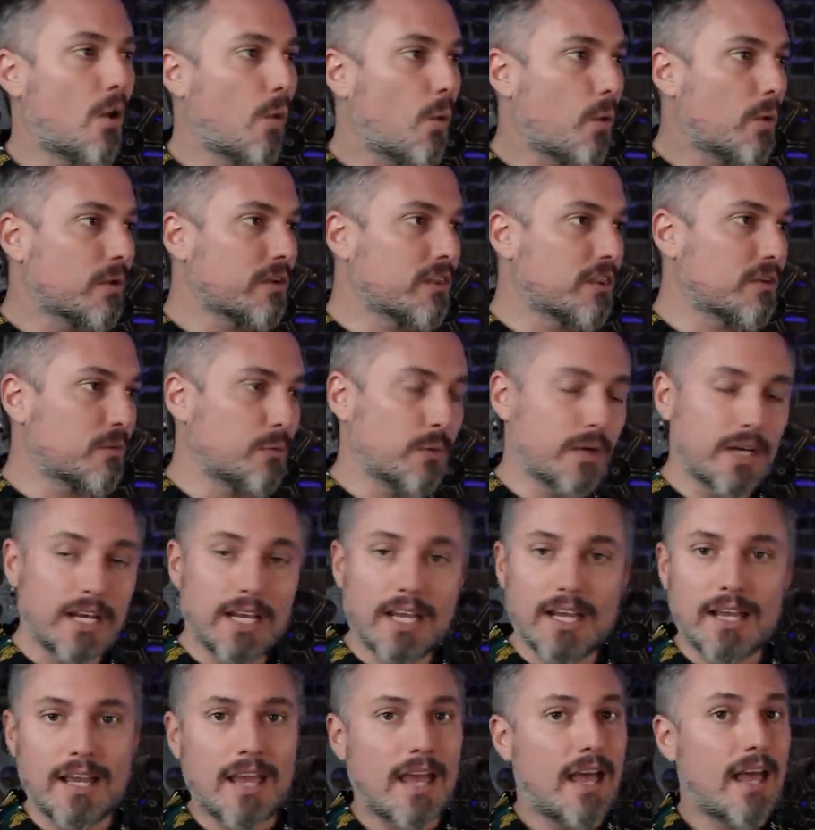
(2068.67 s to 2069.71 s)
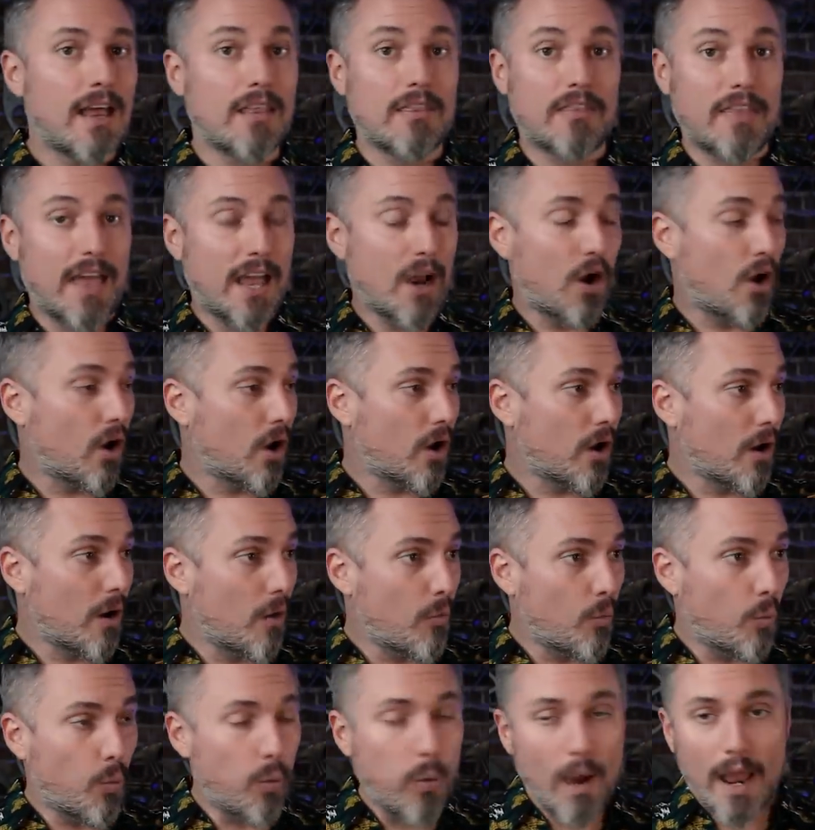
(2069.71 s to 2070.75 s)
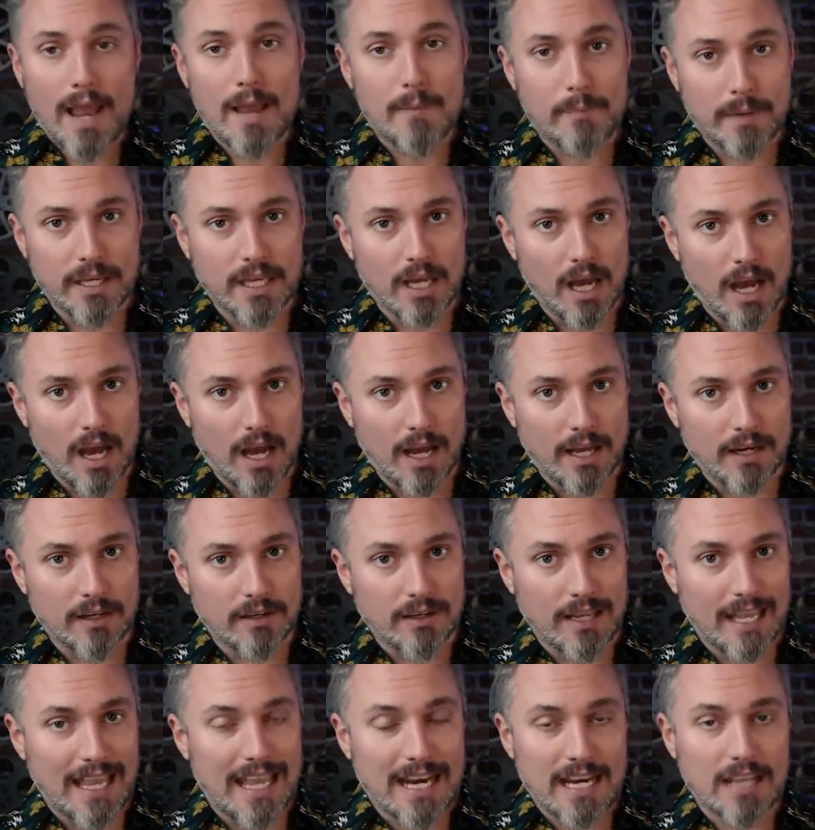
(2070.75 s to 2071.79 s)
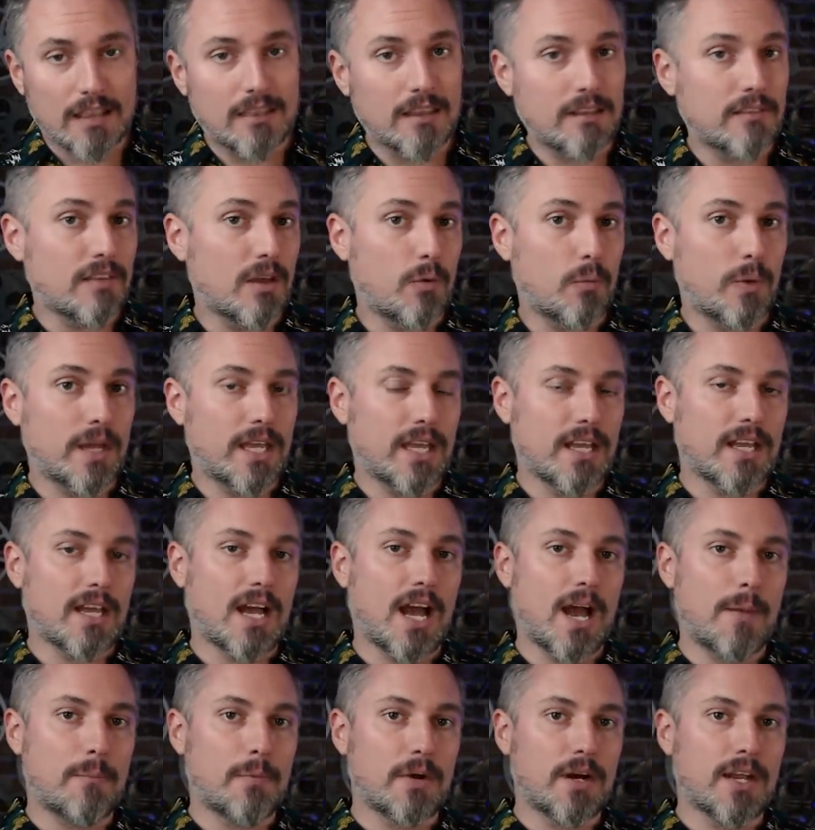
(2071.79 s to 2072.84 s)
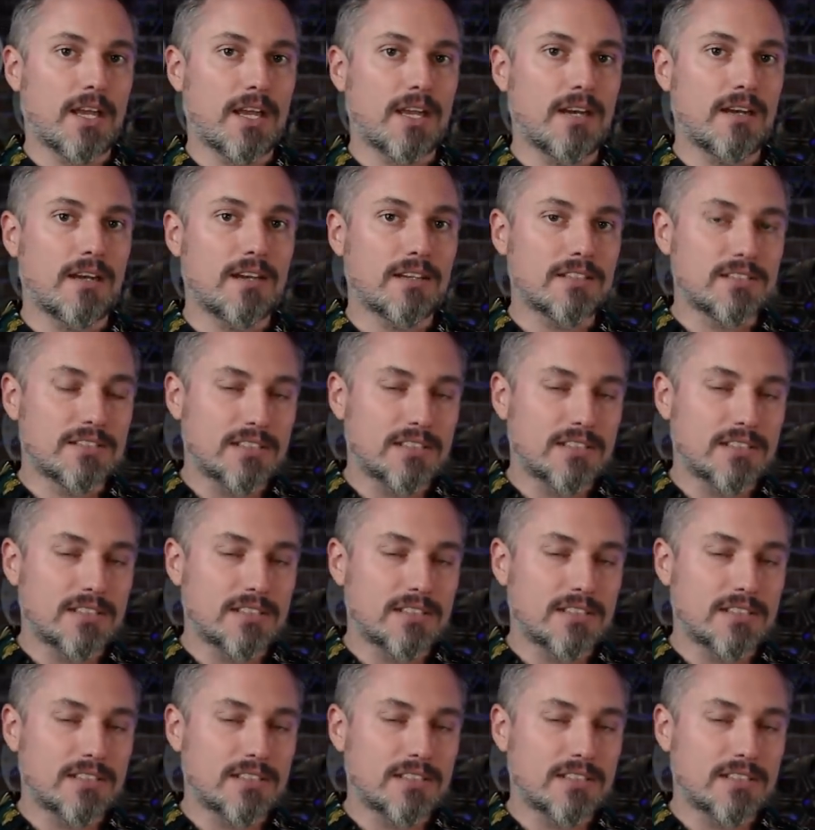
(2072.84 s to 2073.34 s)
Or three, they are way beyond anything that we can comprehend.